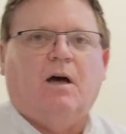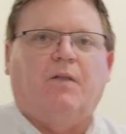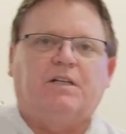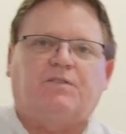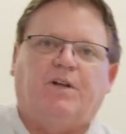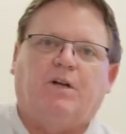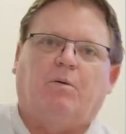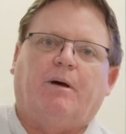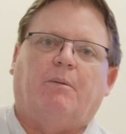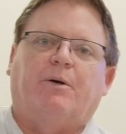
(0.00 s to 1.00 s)
This video
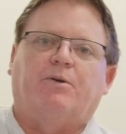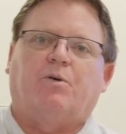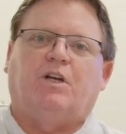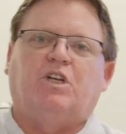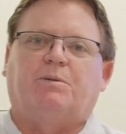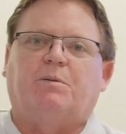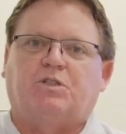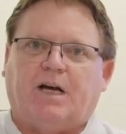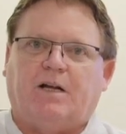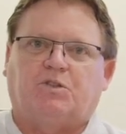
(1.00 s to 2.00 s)
will be uploaded to our YouTube
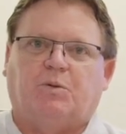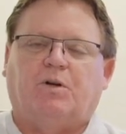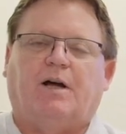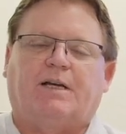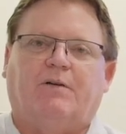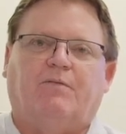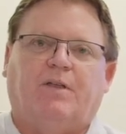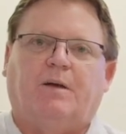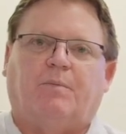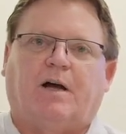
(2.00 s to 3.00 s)
channel, so we do not give
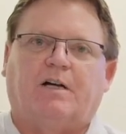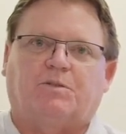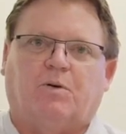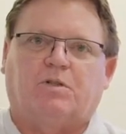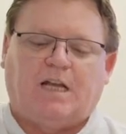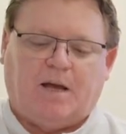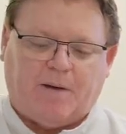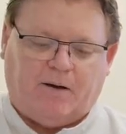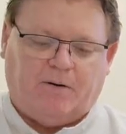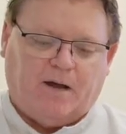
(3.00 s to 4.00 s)
the customer's name
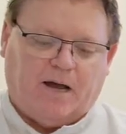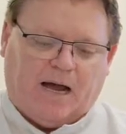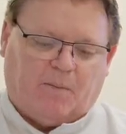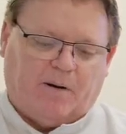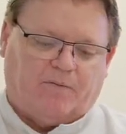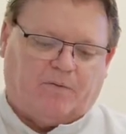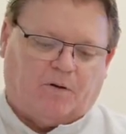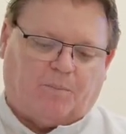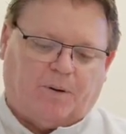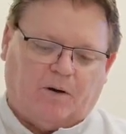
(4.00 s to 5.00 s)
out. However,
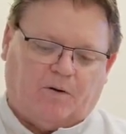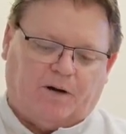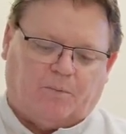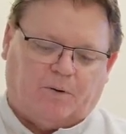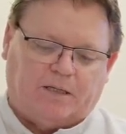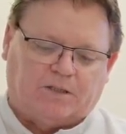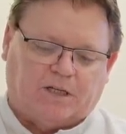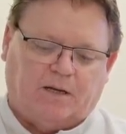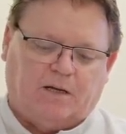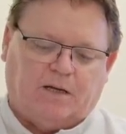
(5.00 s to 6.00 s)
their PO number ends
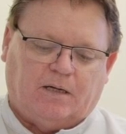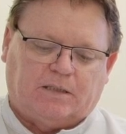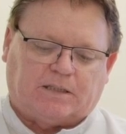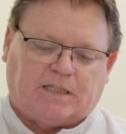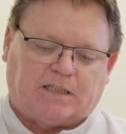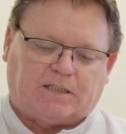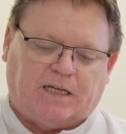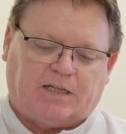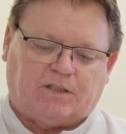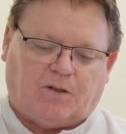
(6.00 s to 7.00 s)
in
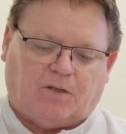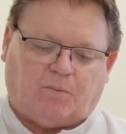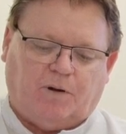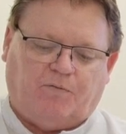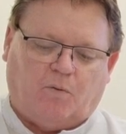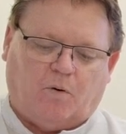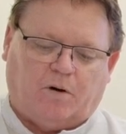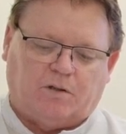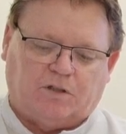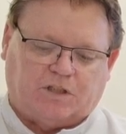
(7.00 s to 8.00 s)

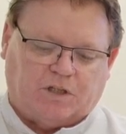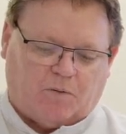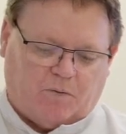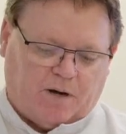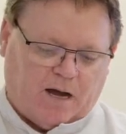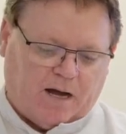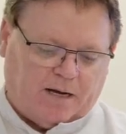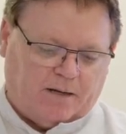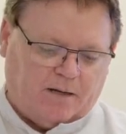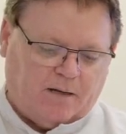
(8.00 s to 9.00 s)

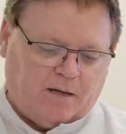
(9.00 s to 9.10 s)
663409.